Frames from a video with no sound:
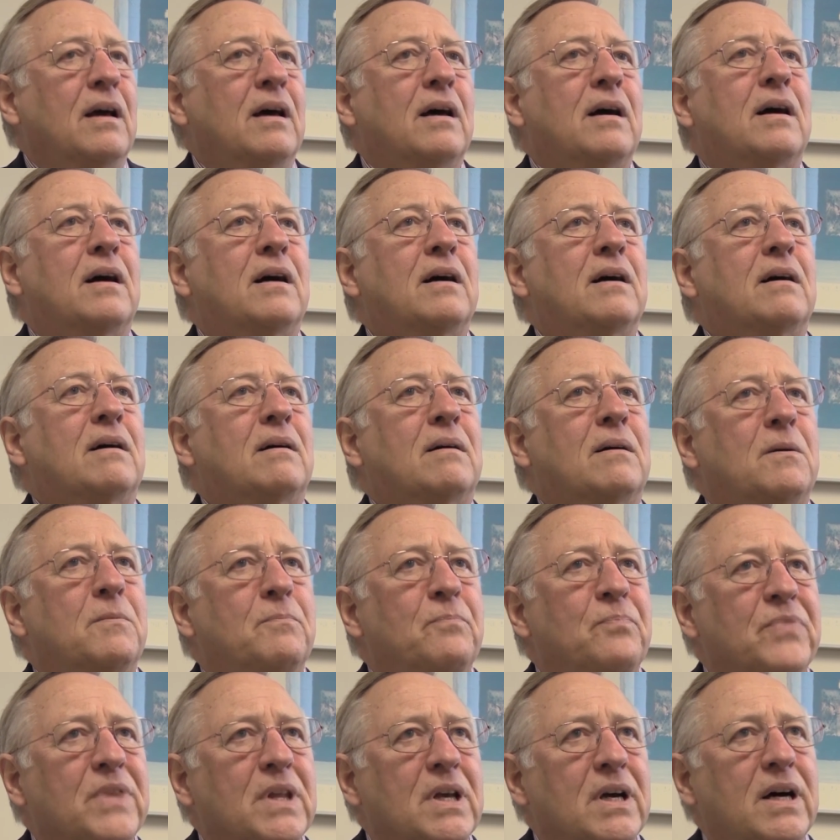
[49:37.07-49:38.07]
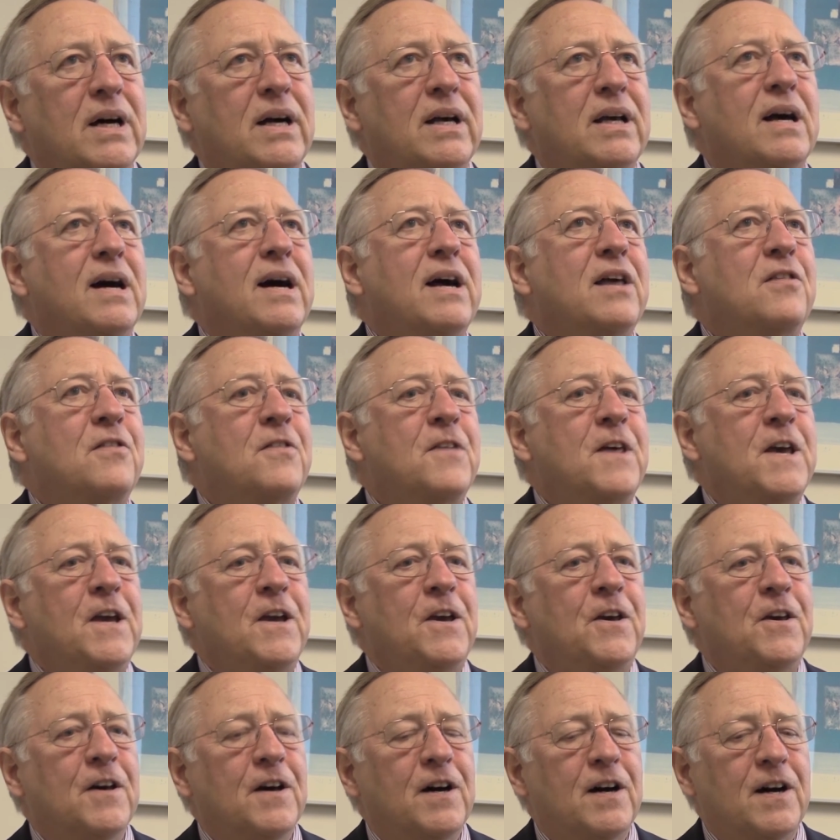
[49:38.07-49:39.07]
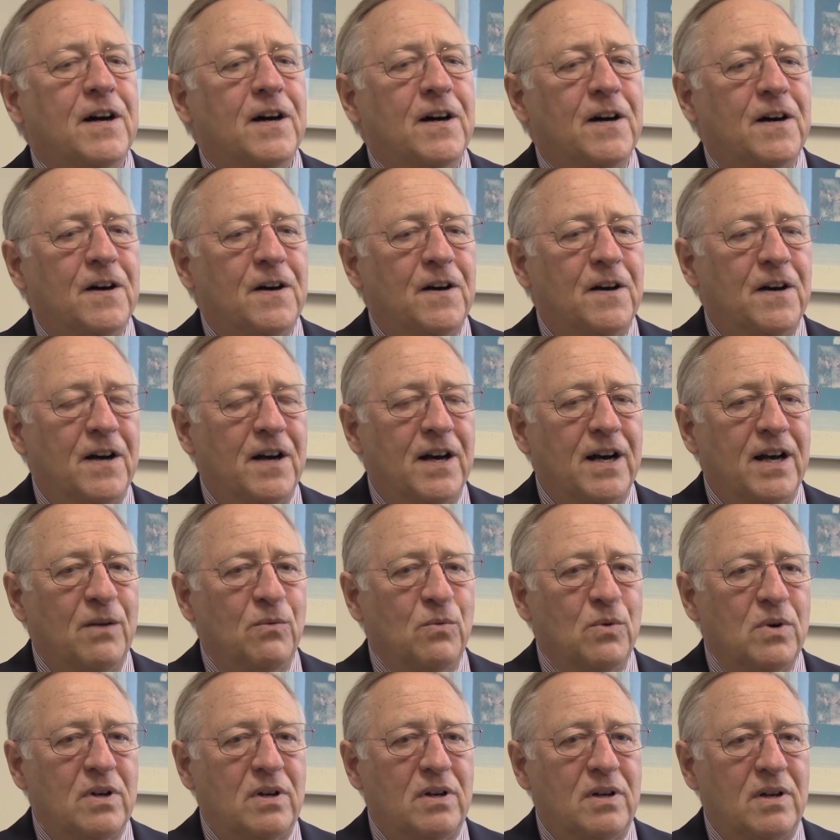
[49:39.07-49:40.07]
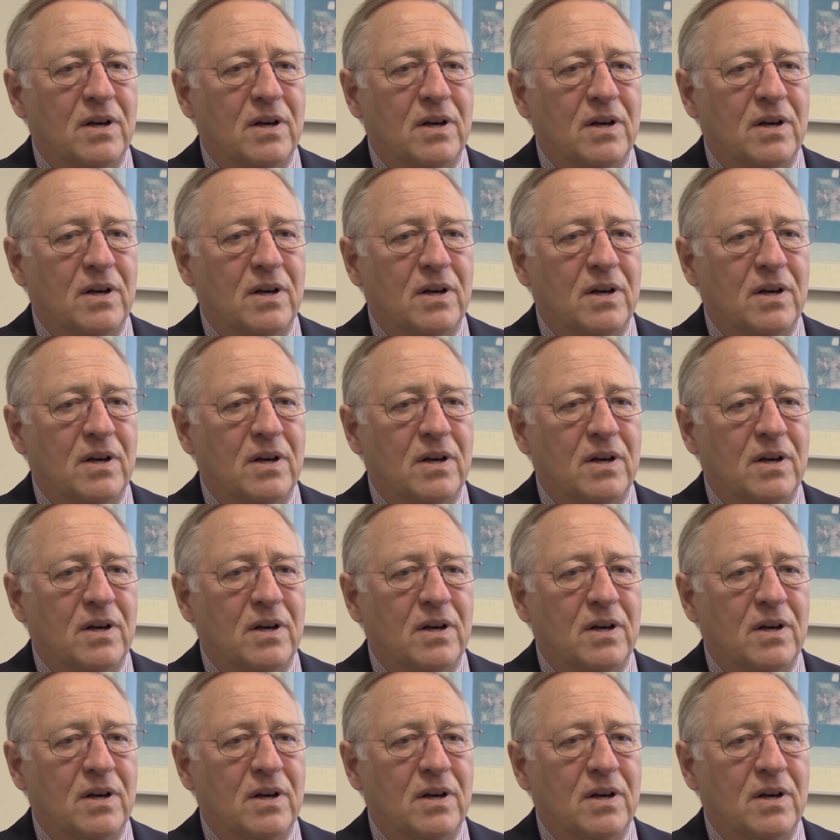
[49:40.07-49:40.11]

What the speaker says: I think I would,